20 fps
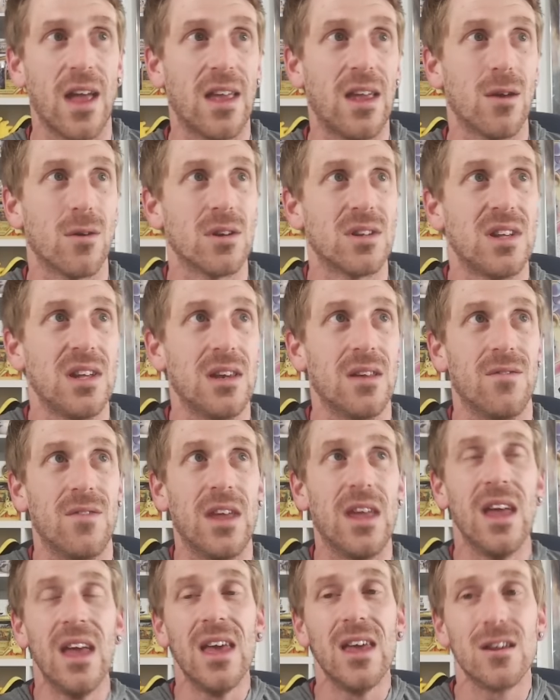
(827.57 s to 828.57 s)
Giratina
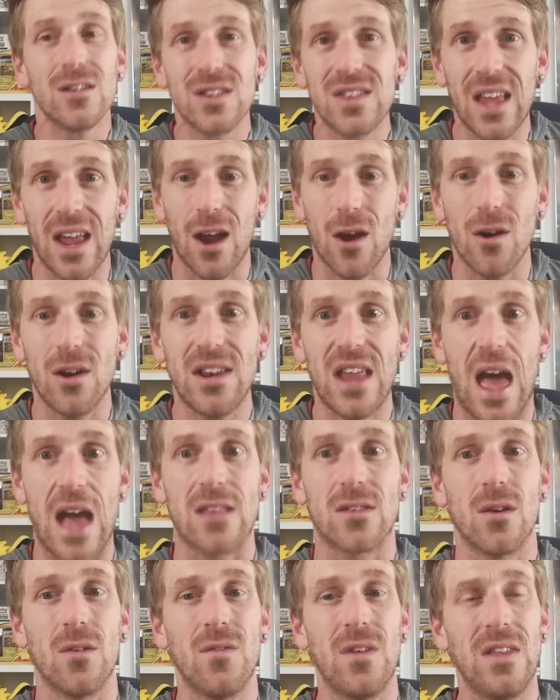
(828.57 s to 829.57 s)
V. Here's the
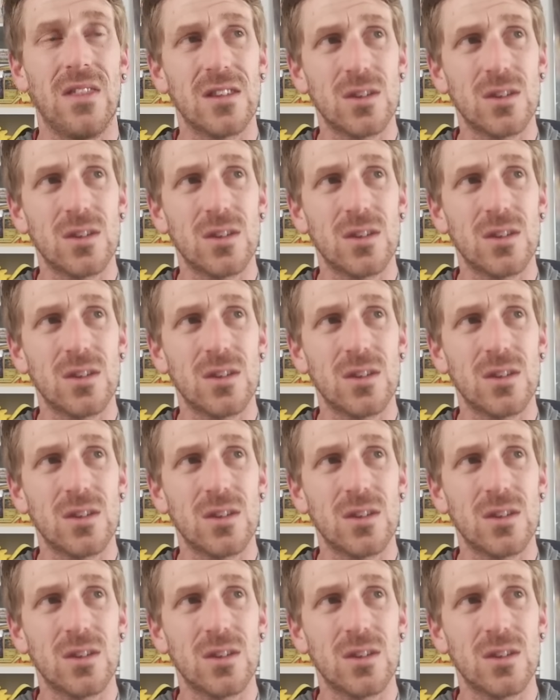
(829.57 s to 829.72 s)
Aerodactyl V.